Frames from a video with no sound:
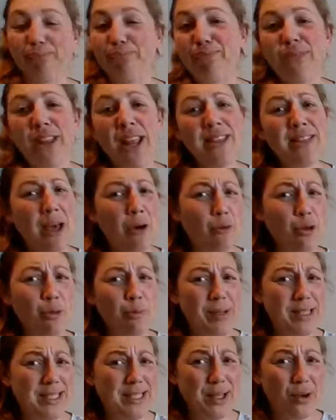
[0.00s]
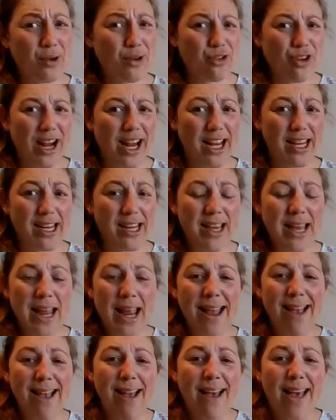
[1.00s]
That would be so great.
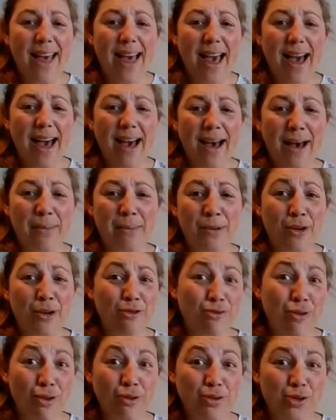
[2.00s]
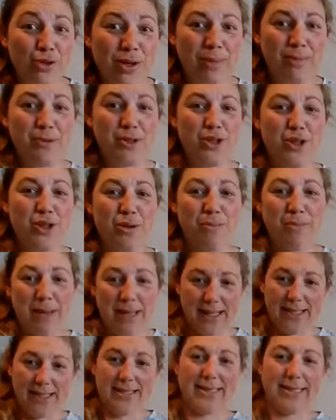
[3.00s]
A road trip to the
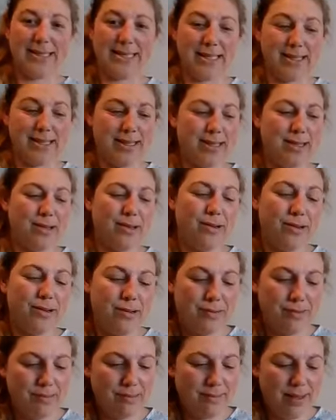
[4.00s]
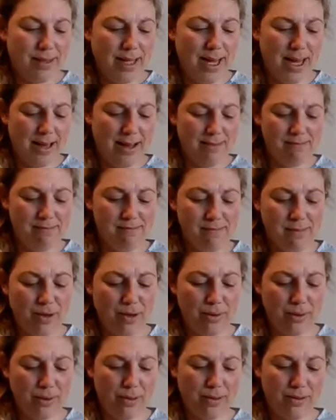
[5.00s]
mills. So yeah, who
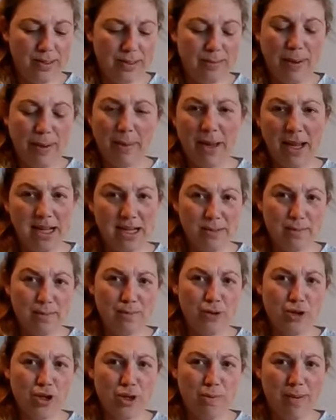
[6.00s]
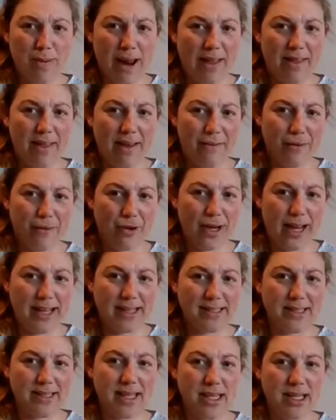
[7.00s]
knows? Maybe I should plan that for
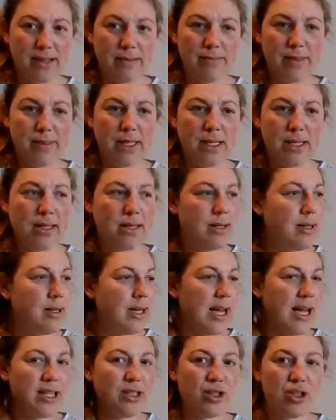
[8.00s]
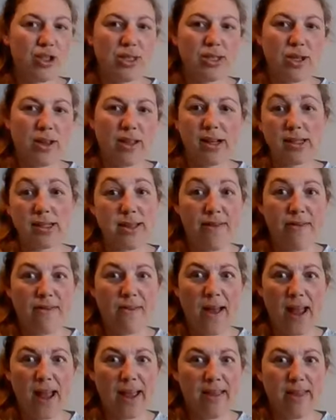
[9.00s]
next year. I just saw there's a
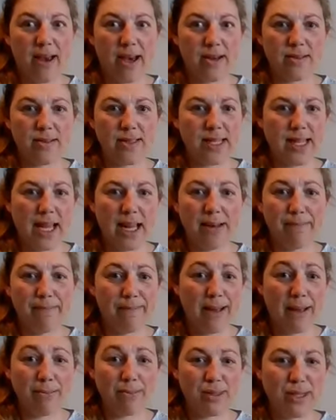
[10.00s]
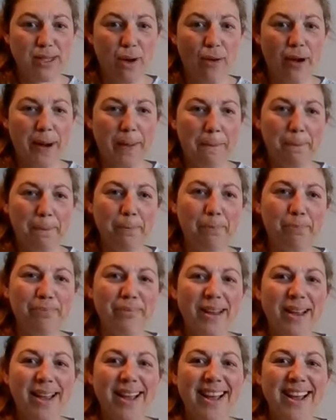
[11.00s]
fly in the house again. I'm sorry.
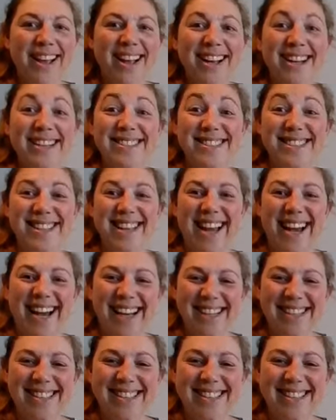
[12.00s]
So yeah,